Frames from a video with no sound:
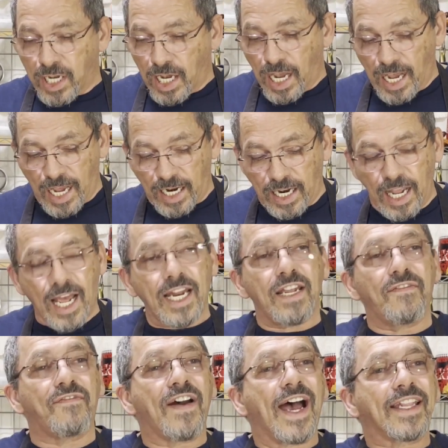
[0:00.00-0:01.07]
and any
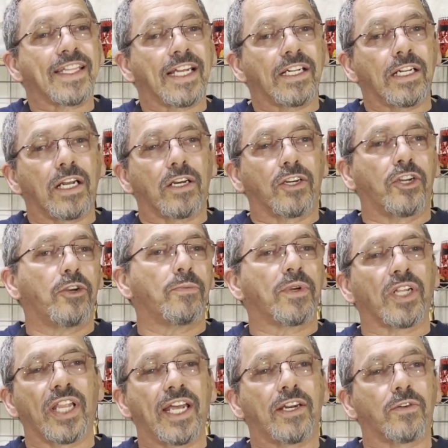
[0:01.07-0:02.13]
fat that
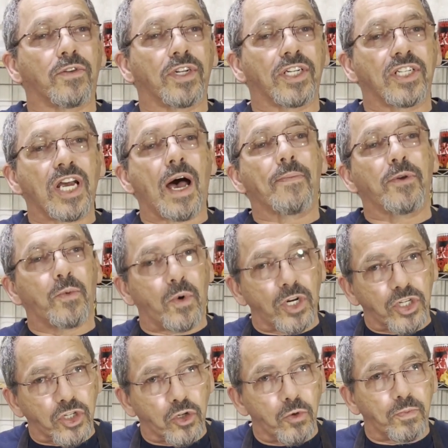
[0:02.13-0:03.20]
accumulated on the top, you want to
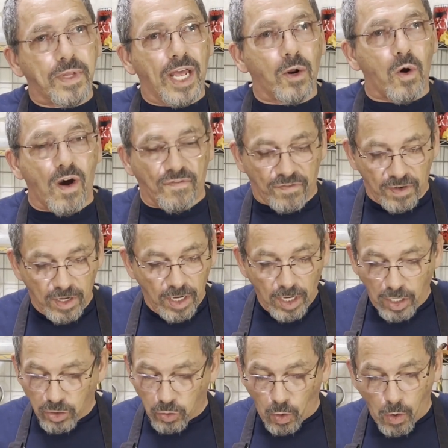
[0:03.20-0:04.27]
scoop that off.
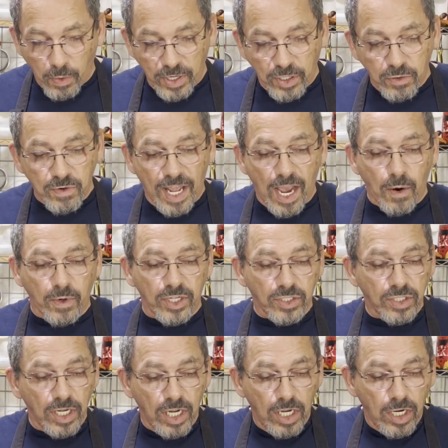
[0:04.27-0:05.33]
So all we do now
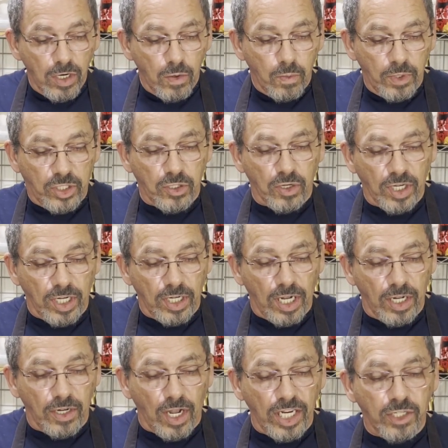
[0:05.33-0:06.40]
is we took
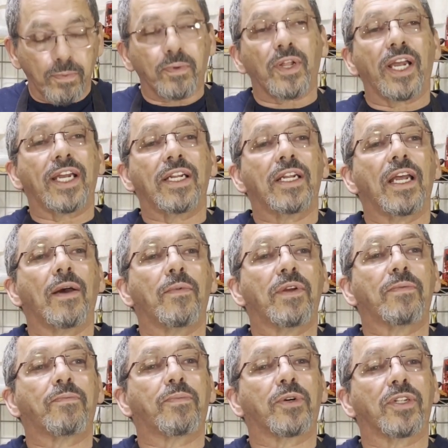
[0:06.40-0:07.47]
a nice plate and we
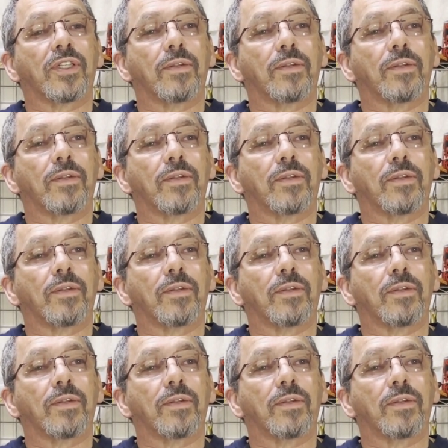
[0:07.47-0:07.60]
put